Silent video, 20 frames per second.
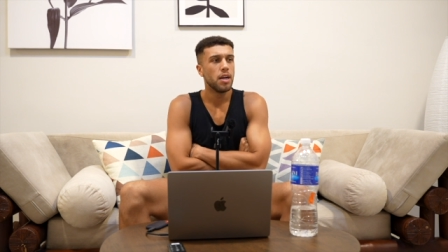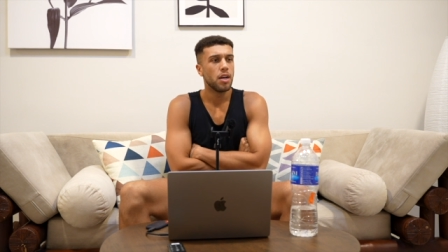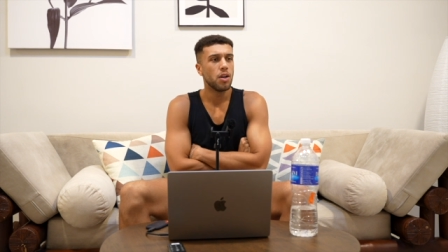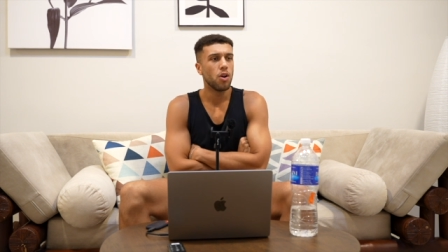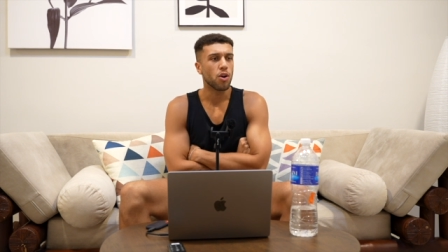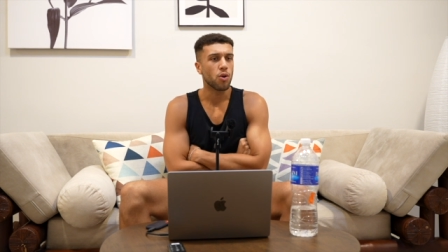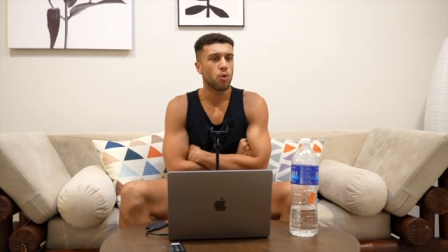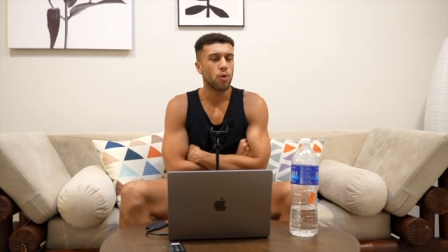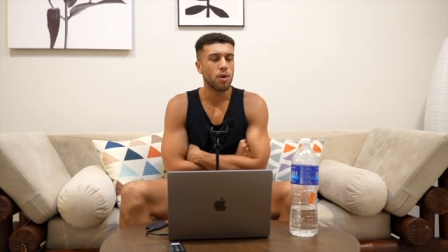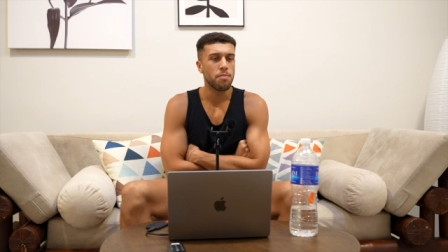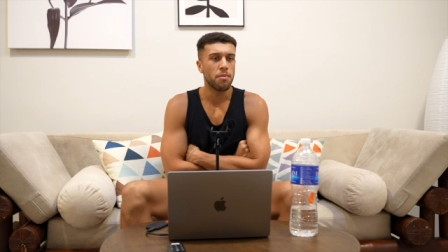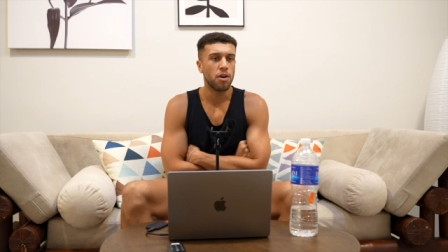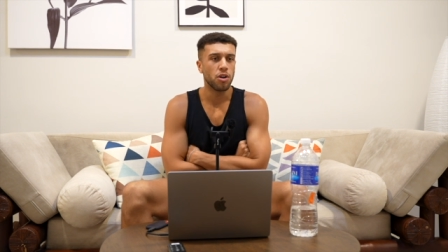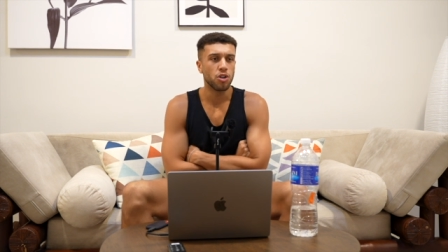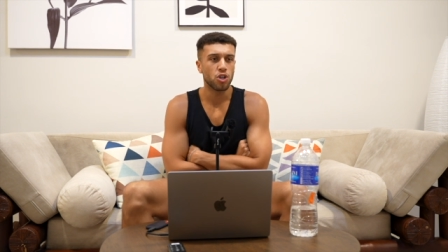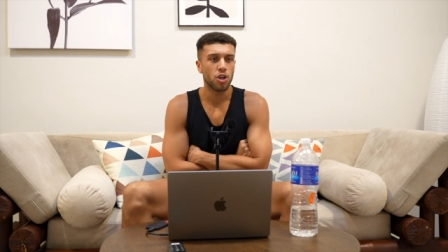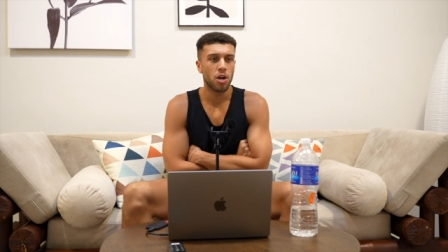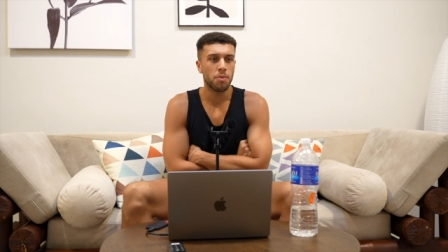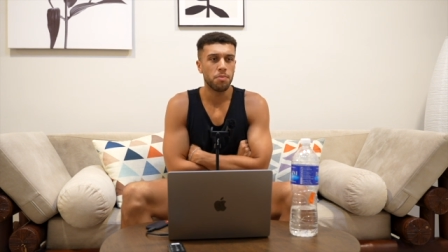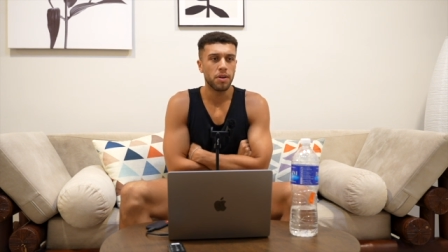like quit my
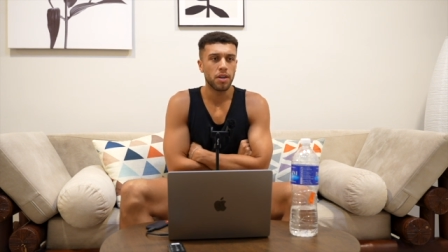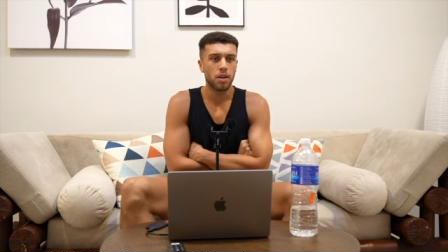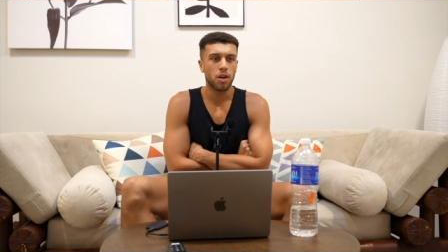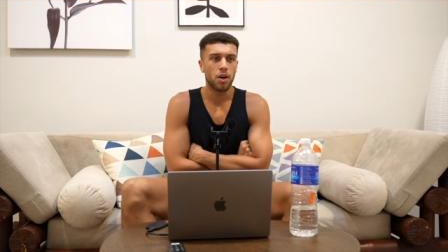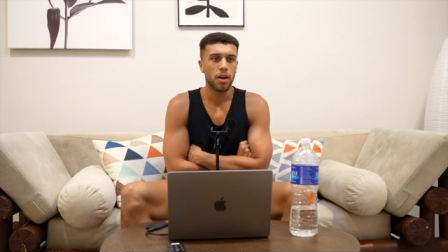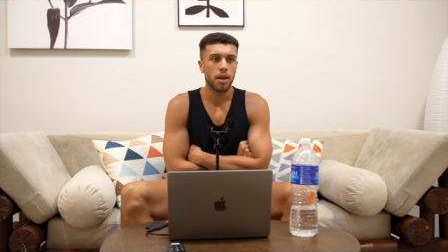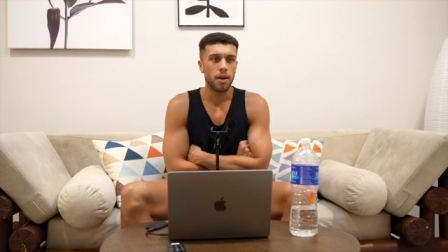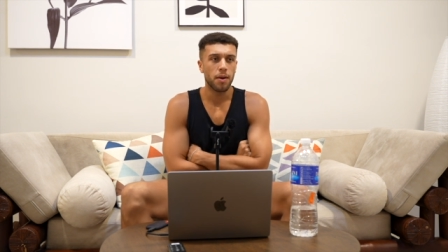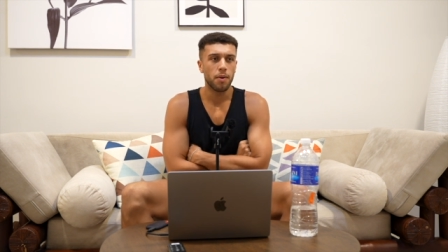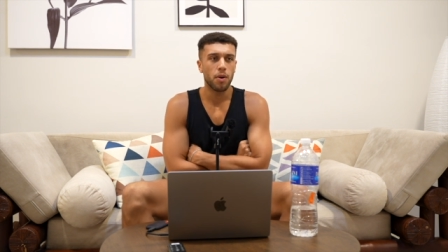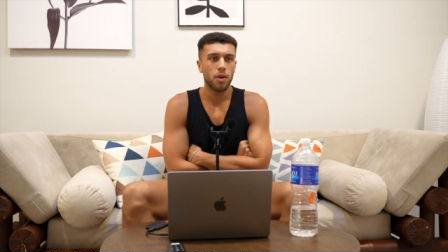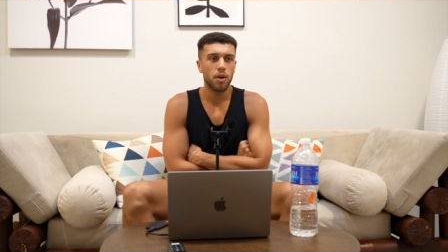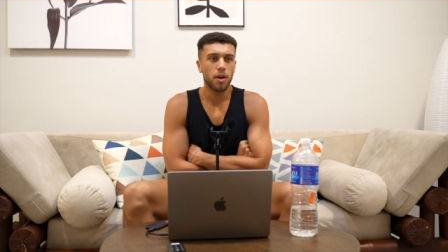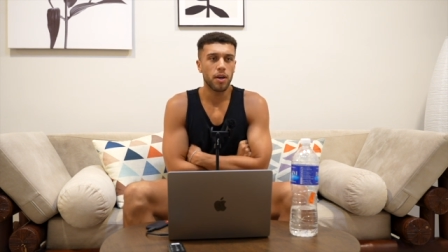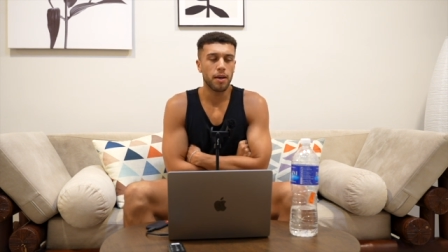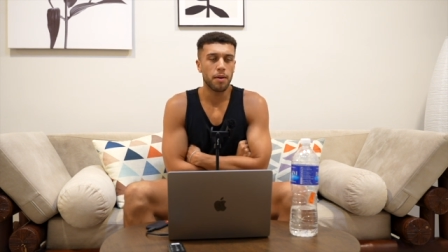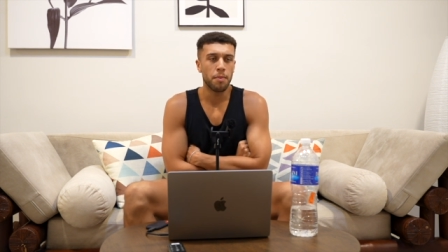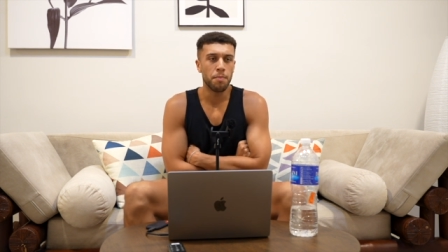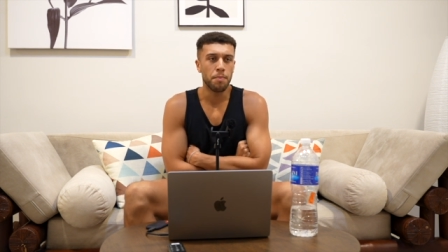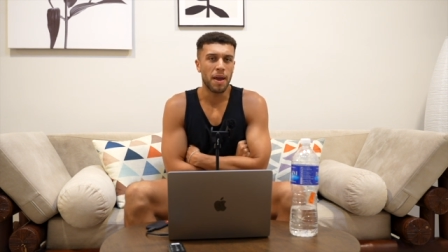job and like
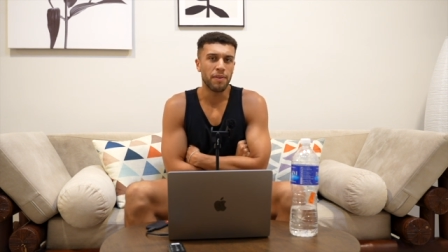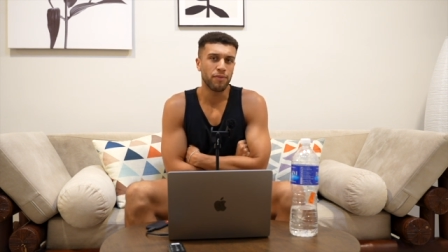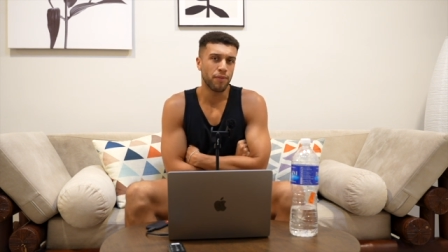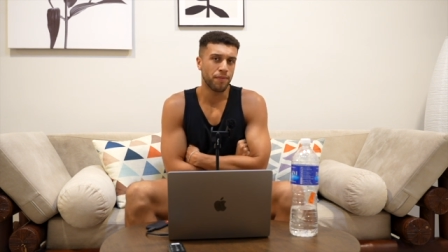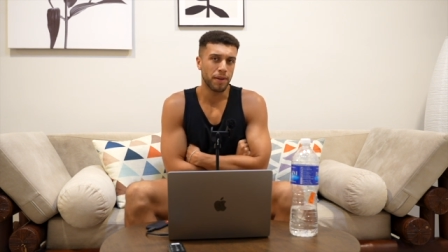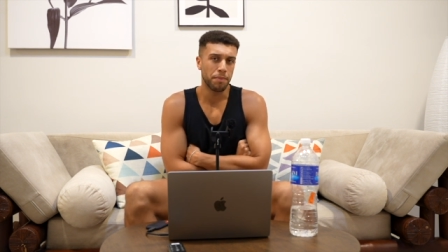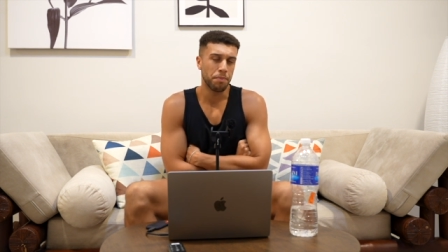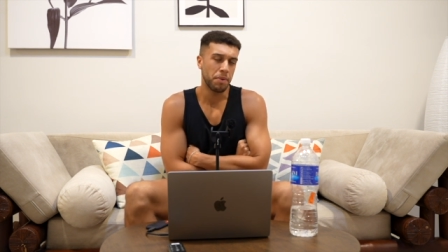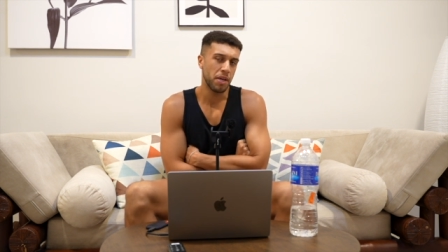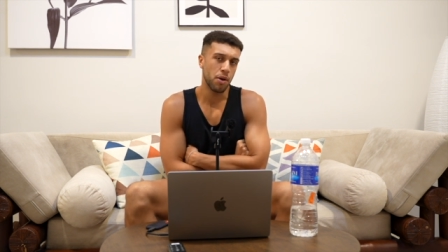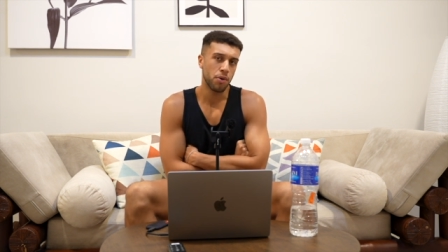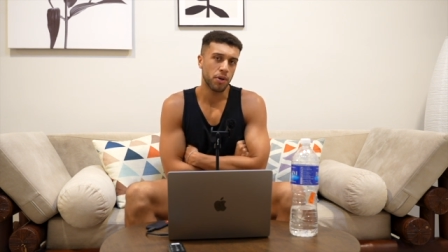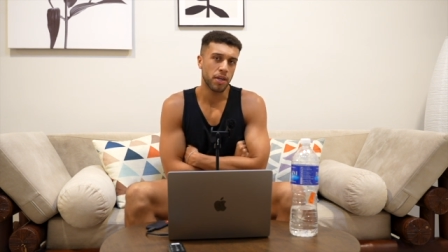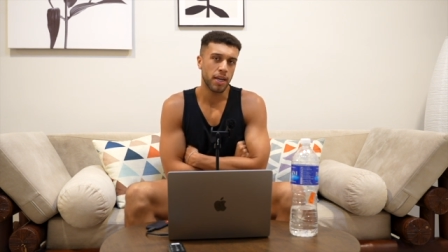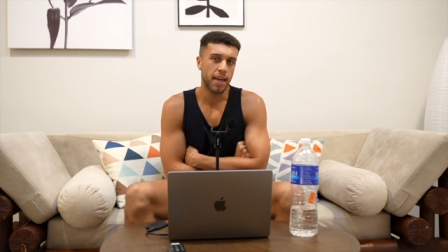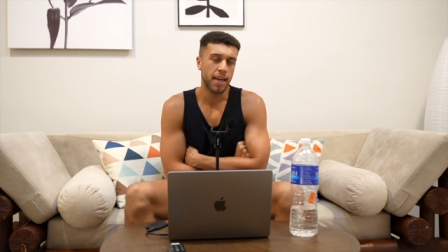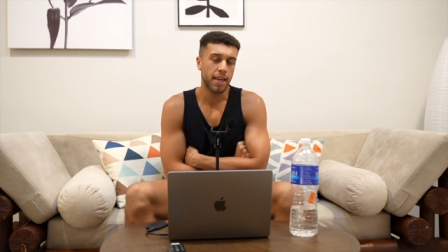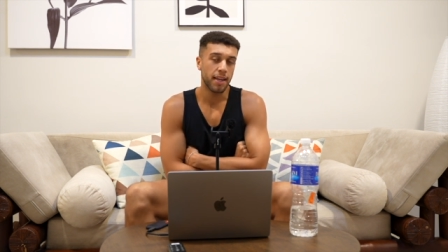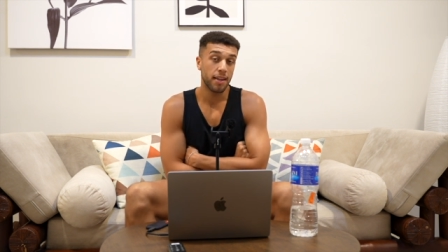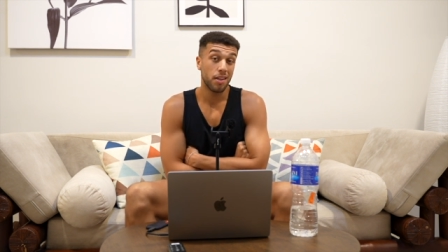and everything be
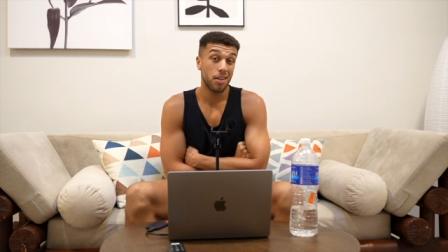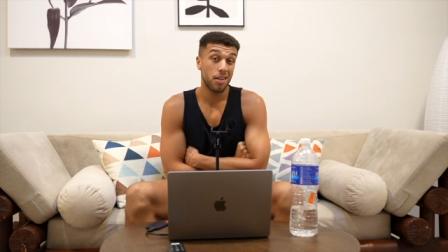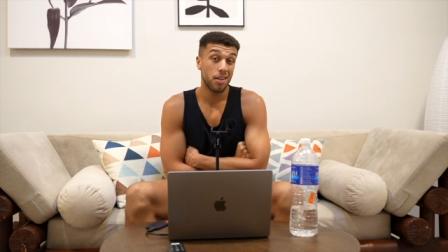okay